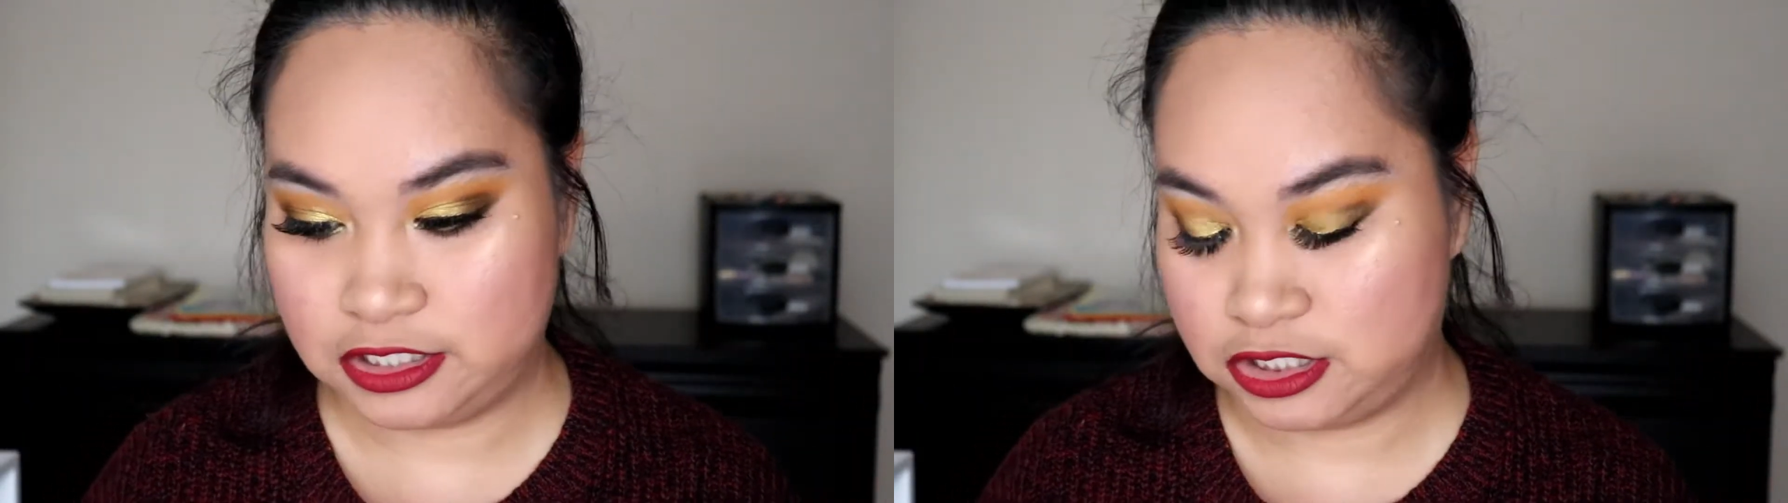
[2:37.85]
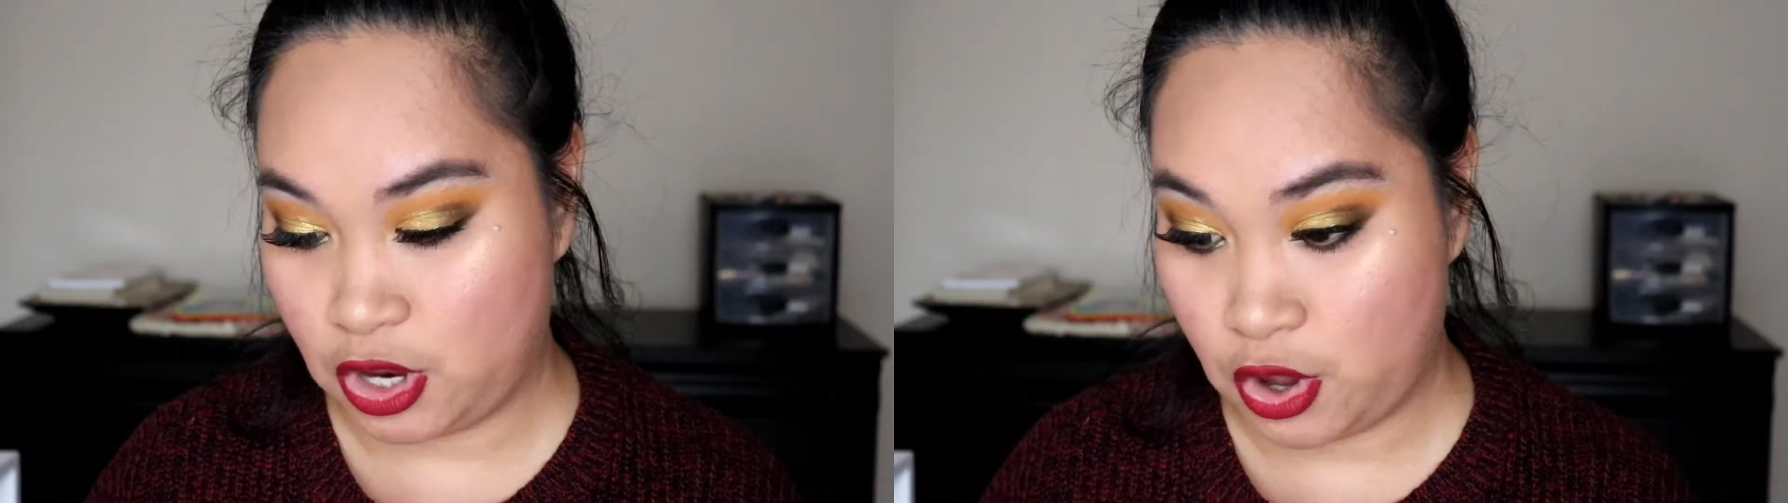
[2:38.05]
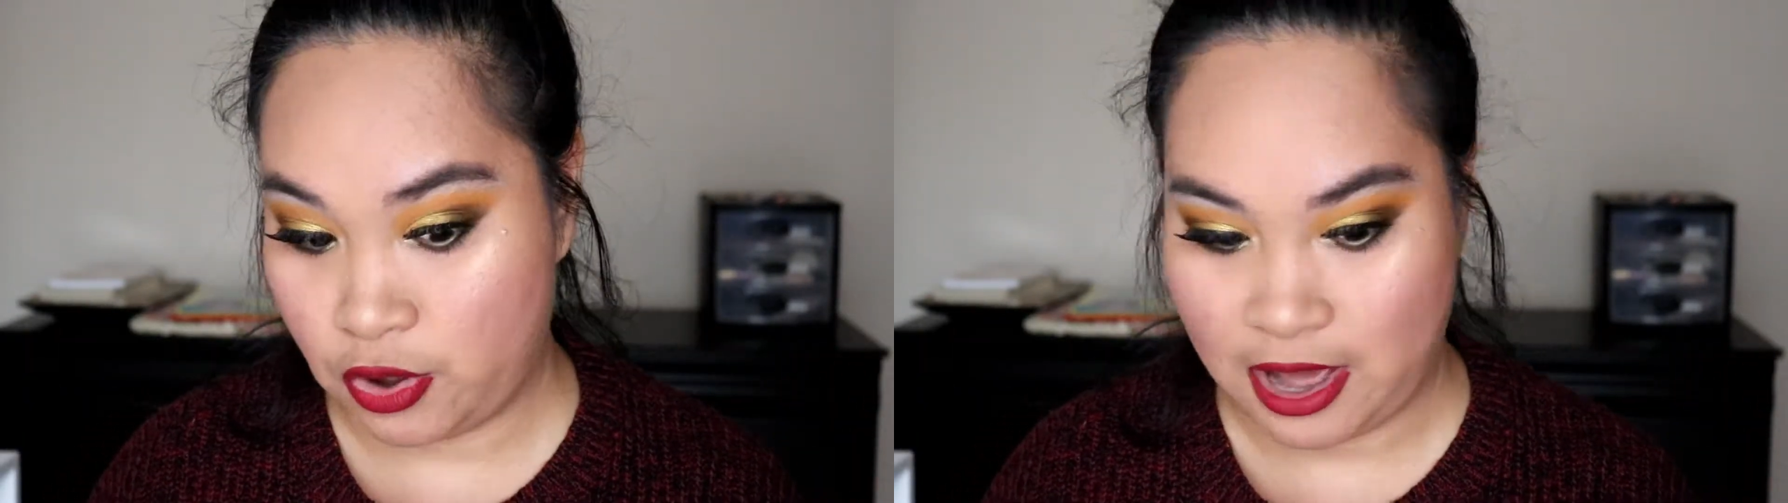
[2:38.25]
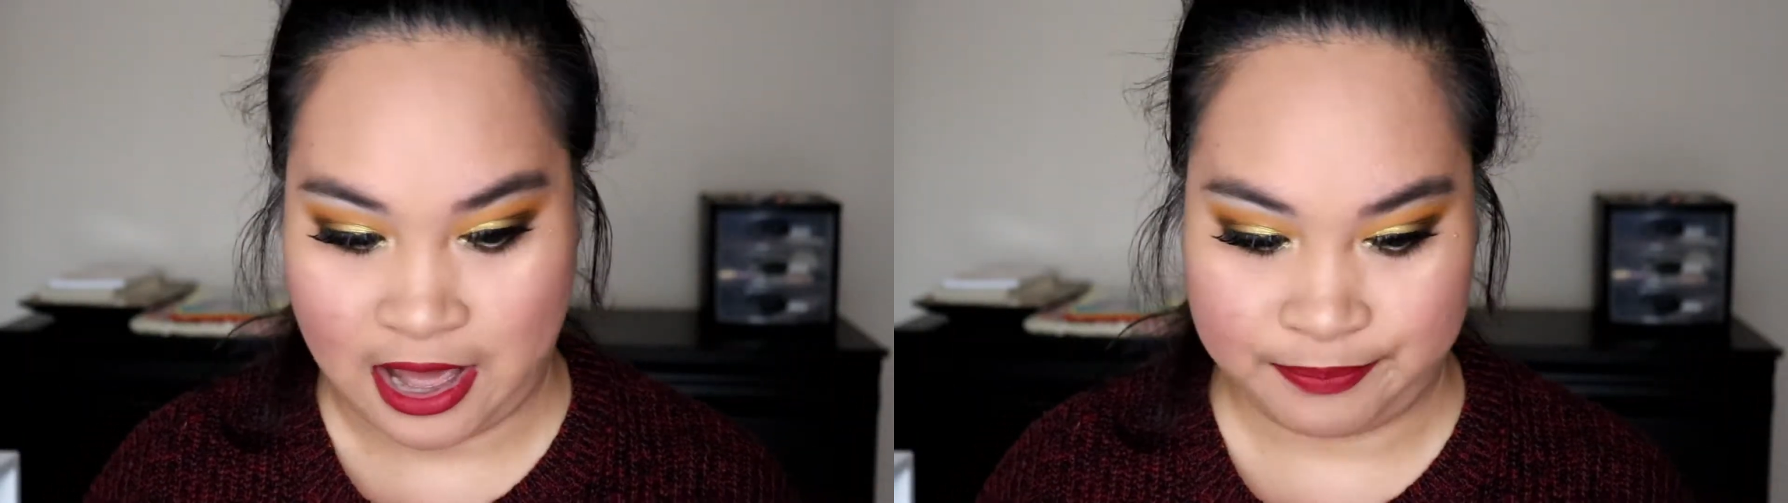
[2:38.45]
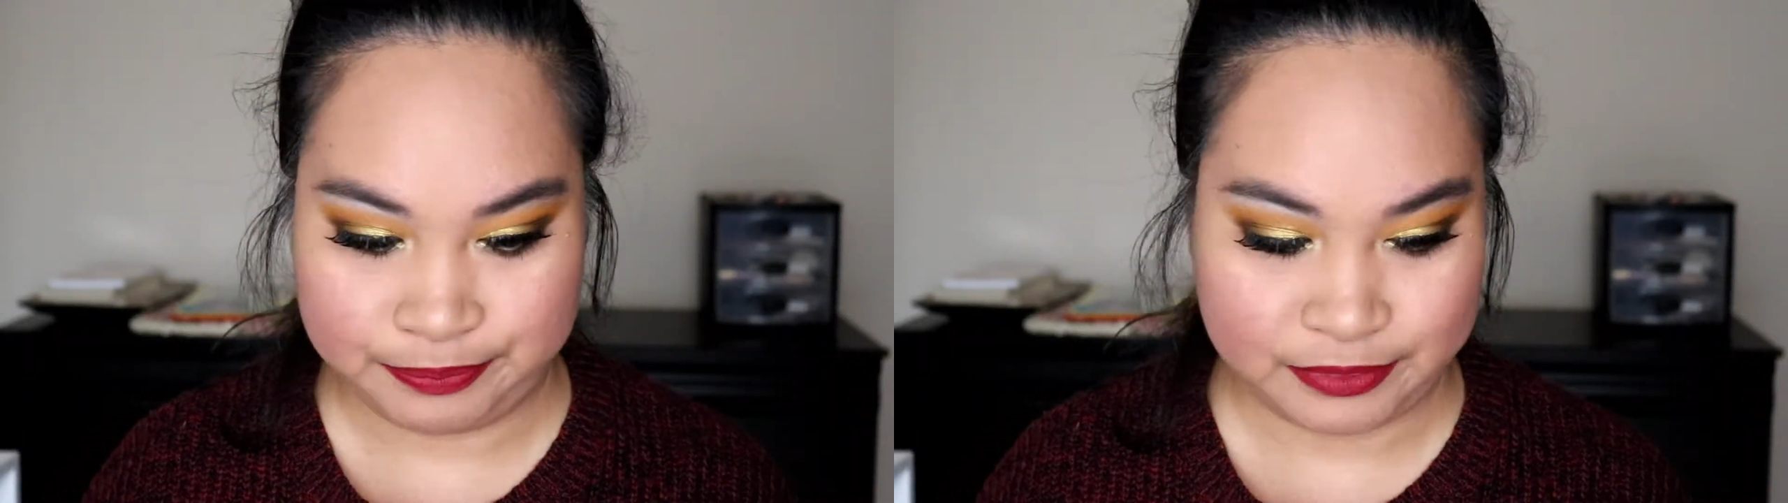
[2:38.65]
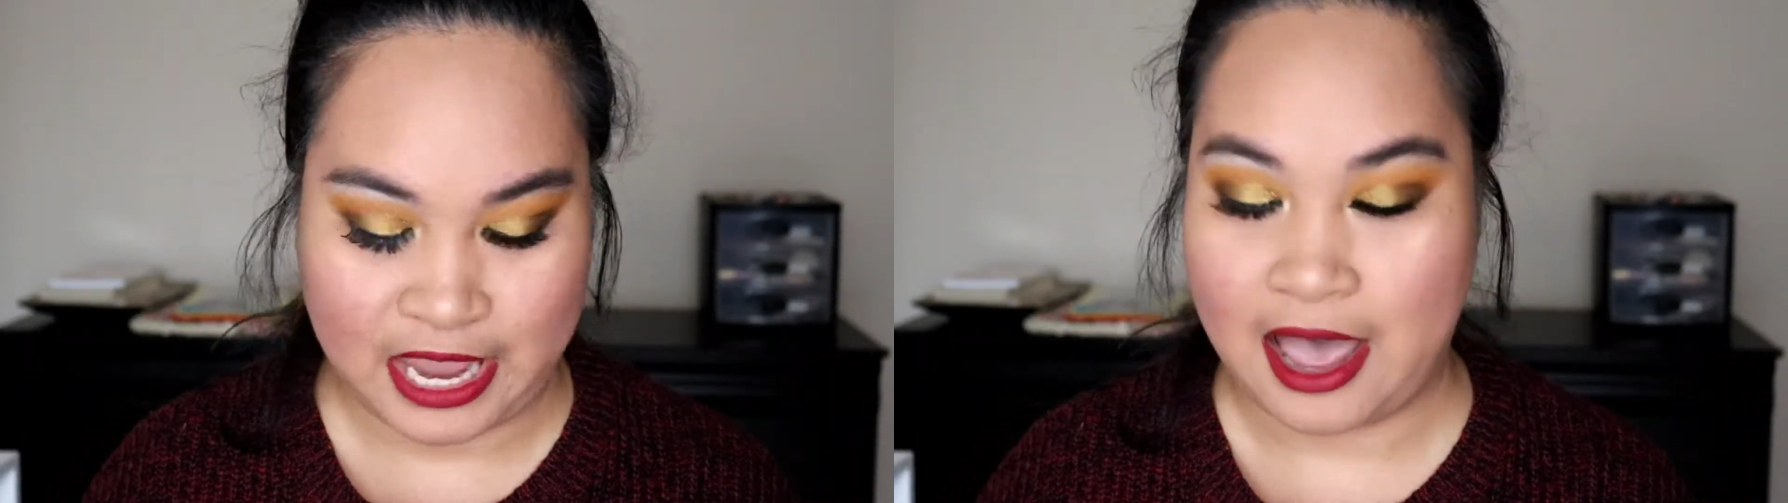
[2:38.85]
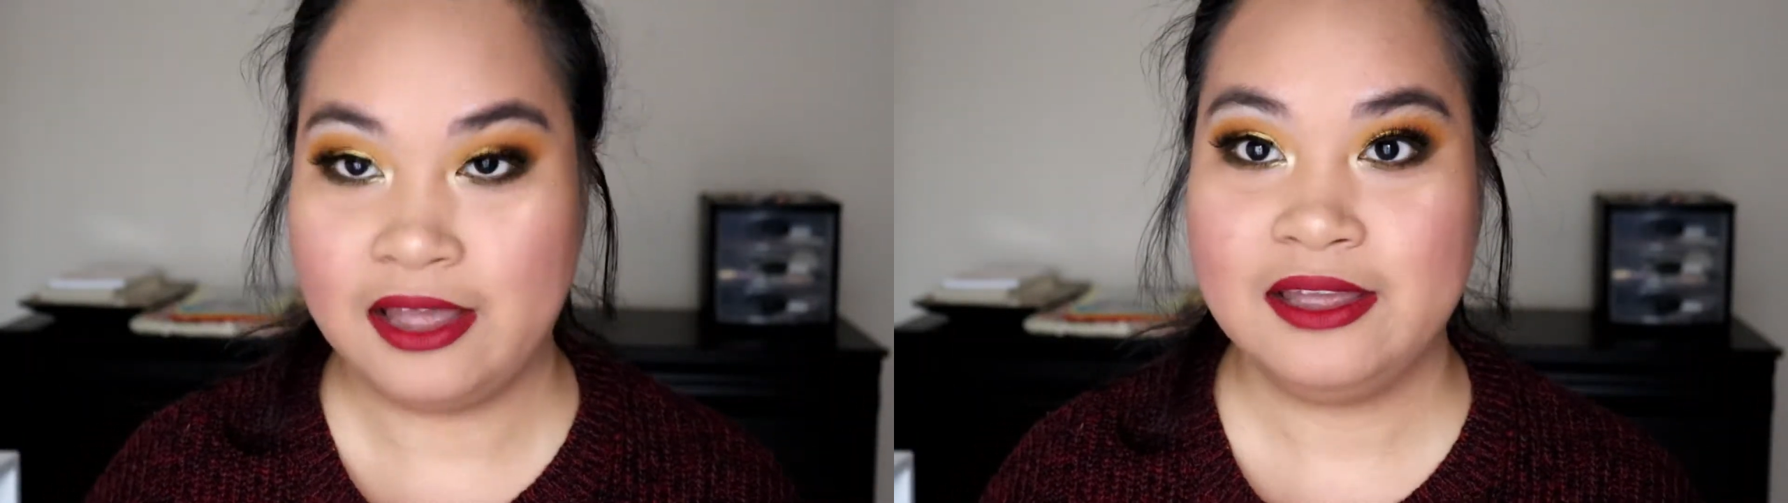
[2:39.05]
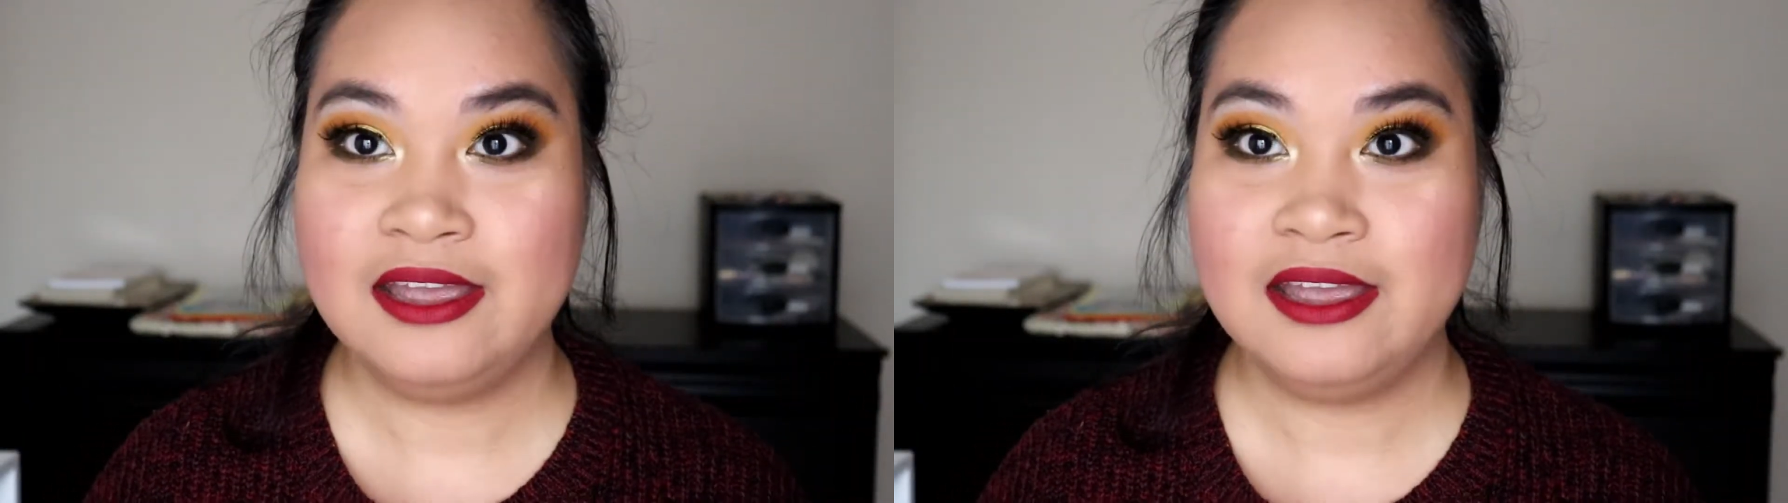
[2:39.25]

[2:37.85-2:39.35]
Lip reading: So yeah.